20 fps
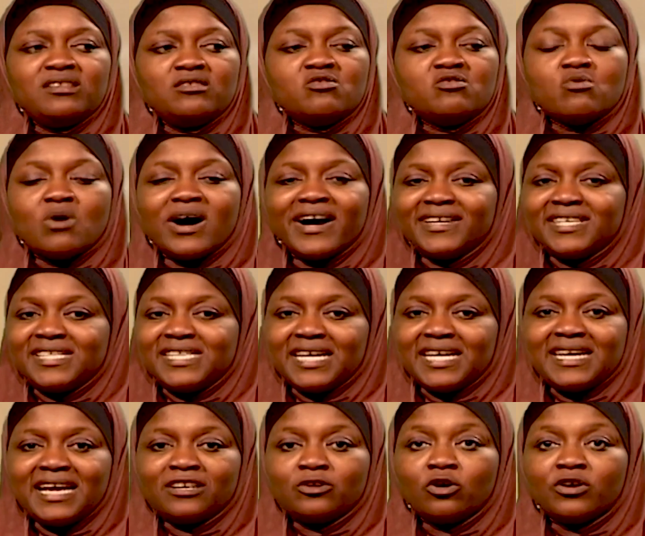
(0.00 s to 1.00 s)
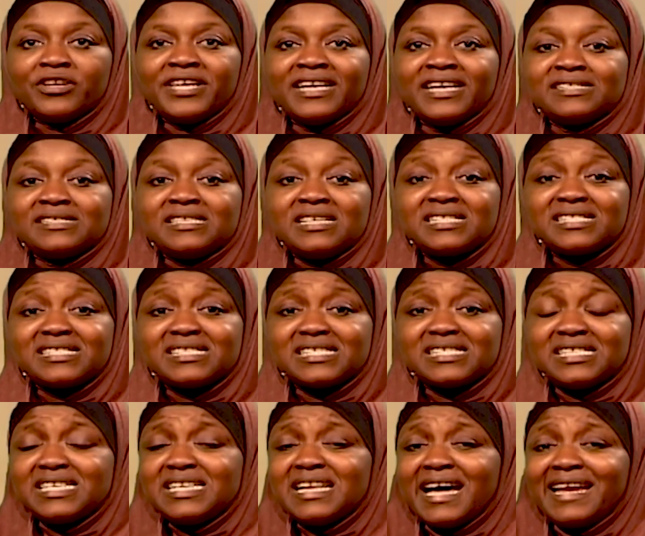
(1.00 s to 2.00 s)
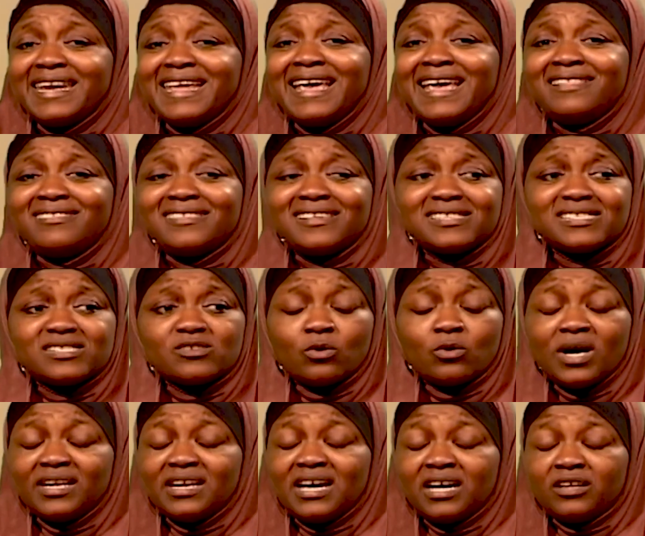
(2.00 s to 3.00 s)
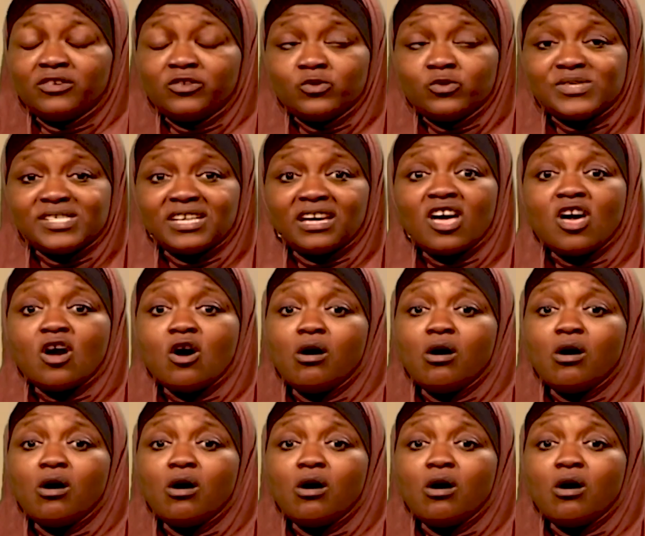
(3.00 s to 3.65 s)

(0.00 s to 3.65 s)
no idea that God exists? Is he an atheist or an agnostic?